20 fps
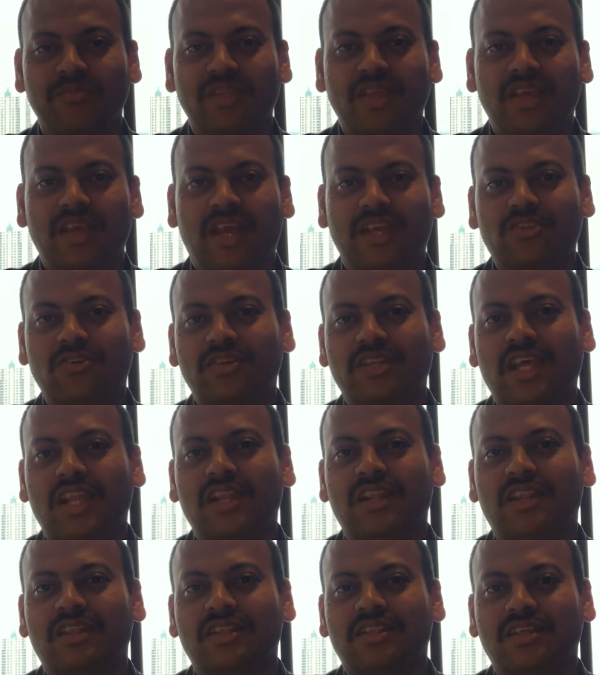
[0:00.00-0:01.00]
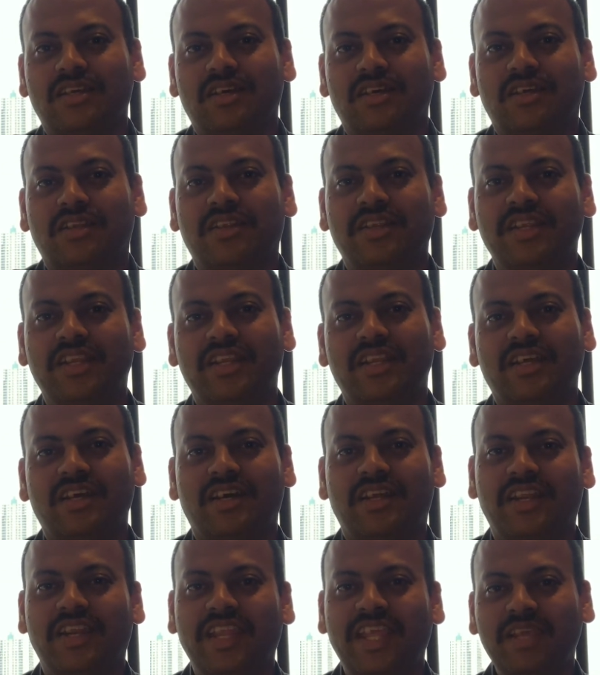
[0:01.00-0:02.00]
I thought I'll
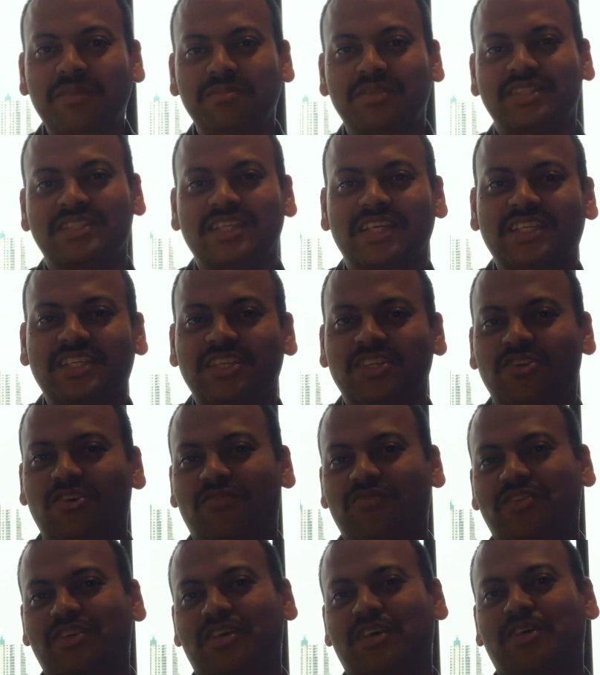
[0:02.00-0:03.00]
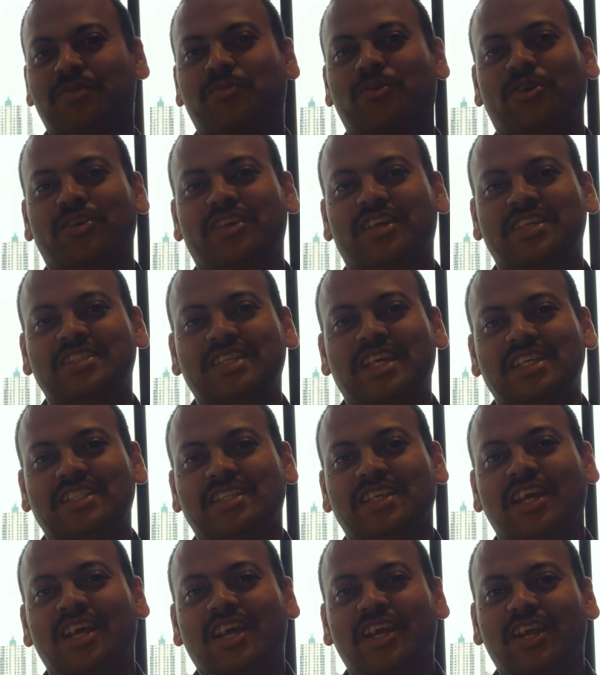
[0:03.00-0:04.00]
name the section of the podcast as
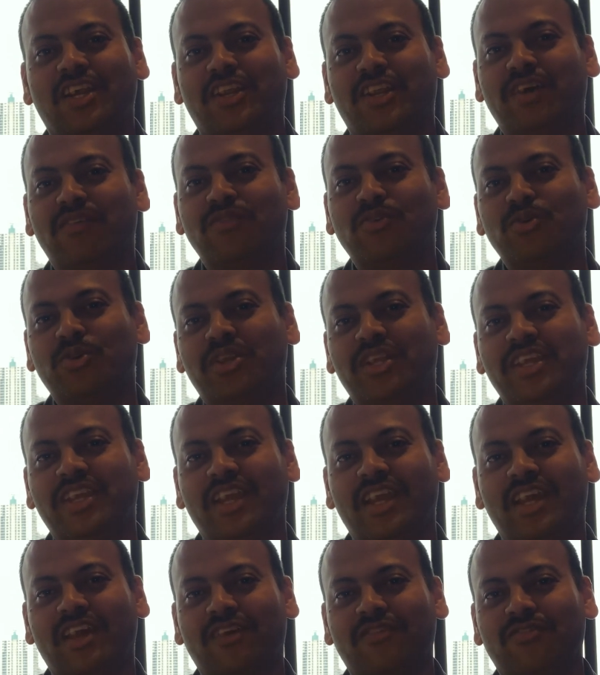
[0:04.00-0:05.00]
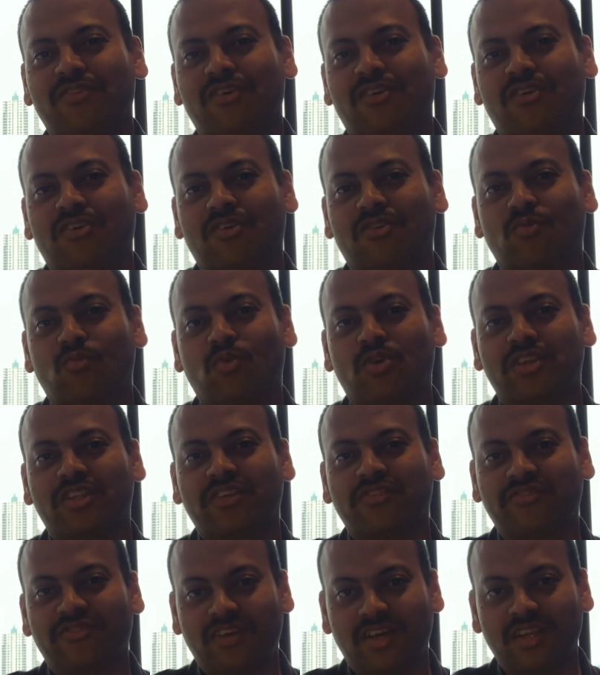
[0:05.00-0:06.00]
WTF, or what
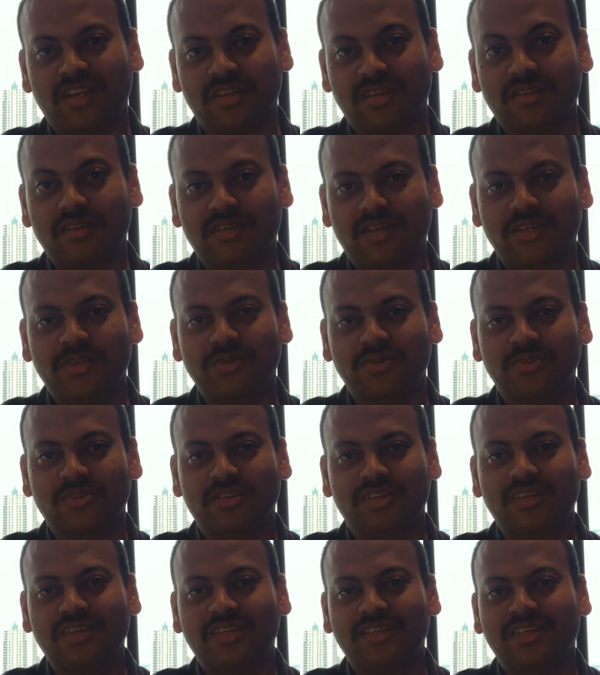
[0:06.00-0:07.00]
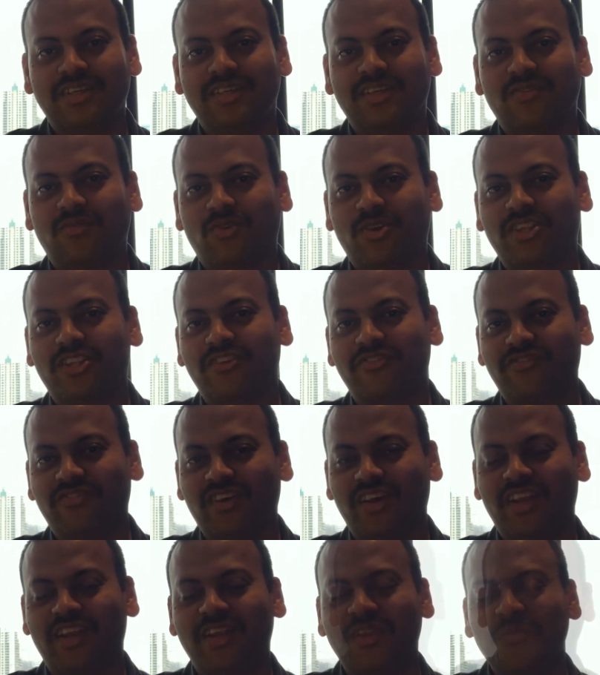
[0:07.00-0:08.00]
the fun, the what the
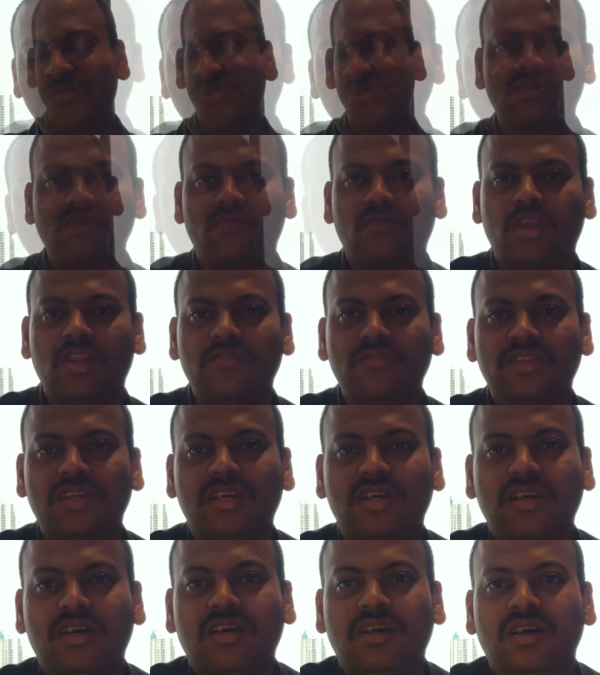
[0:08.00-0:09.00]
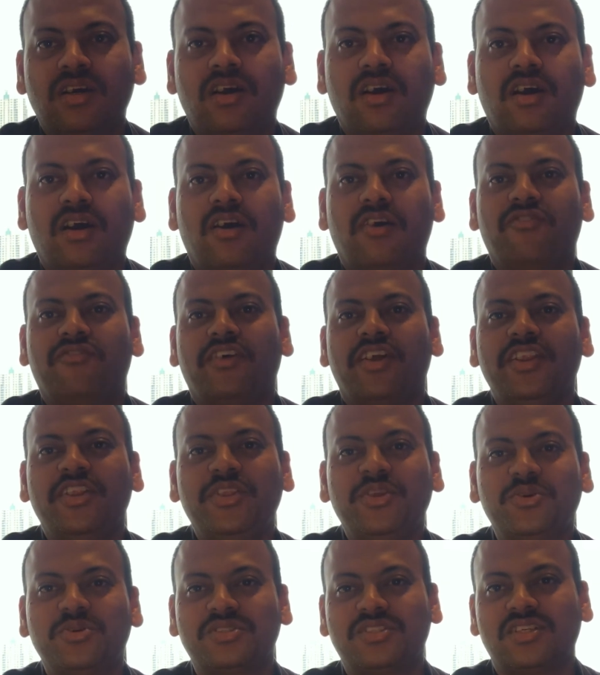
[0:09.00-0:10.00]
fun. So one of the fun
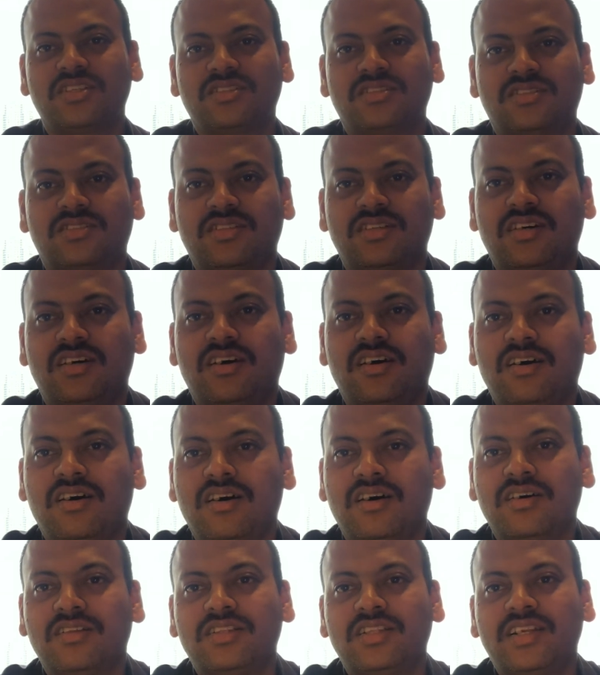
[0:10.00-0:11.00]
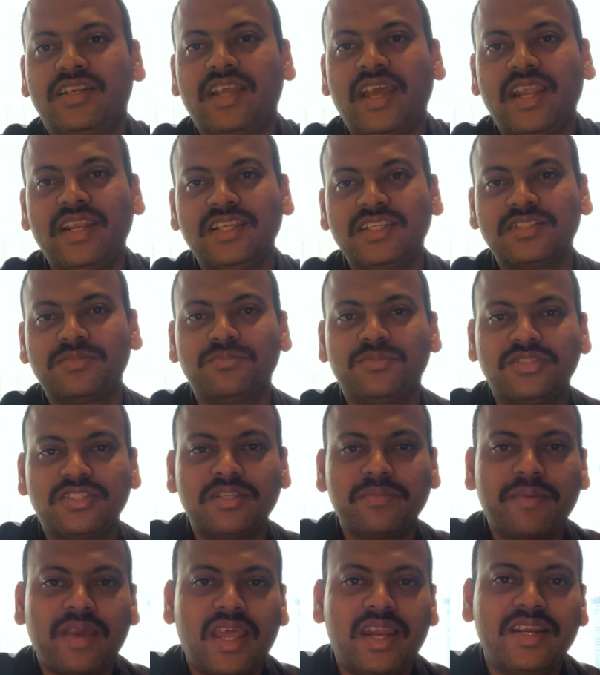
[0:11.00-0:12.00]
news is the Danish
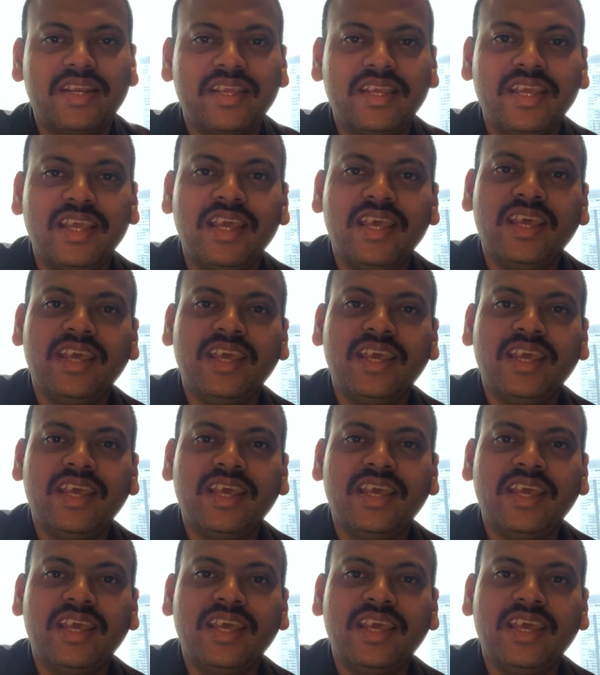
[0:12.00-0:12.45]
municipality